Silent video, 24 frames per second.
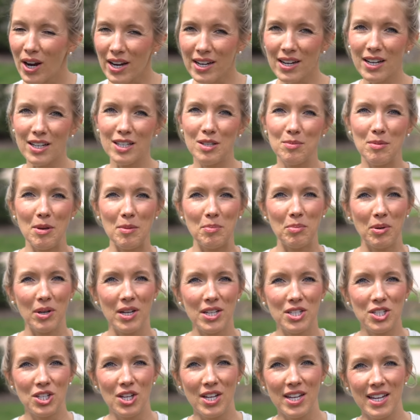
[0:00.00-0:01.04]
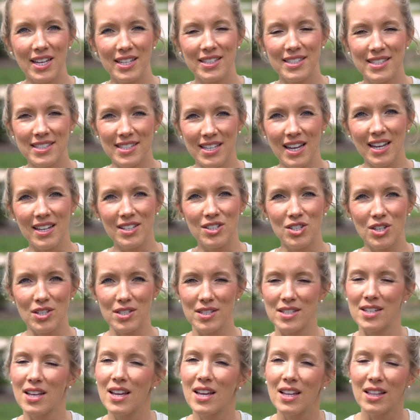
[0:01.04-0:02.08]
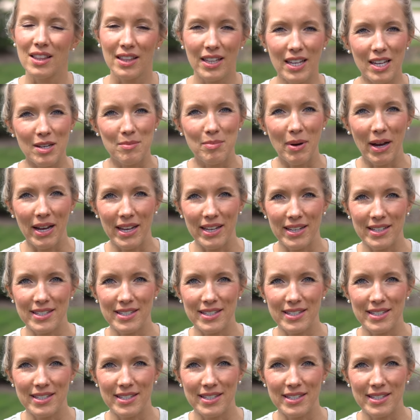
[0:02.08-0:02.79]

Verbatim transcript: Try not to be preachy, instead just lead by